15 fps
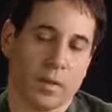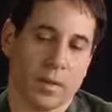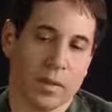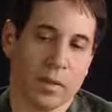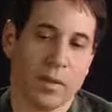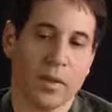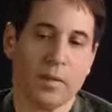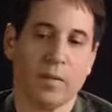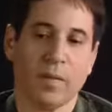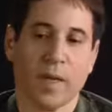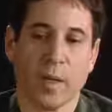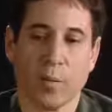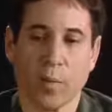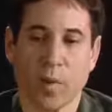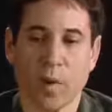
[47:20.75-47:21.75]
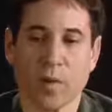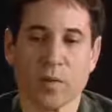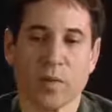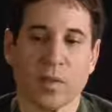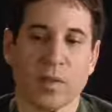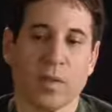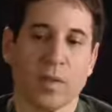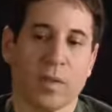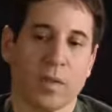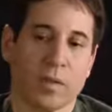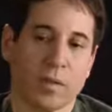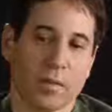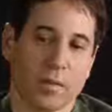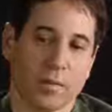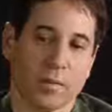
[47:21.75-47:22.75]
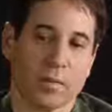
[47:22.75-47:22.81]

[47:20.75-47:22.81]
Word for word: Dylan, Van Morrison, and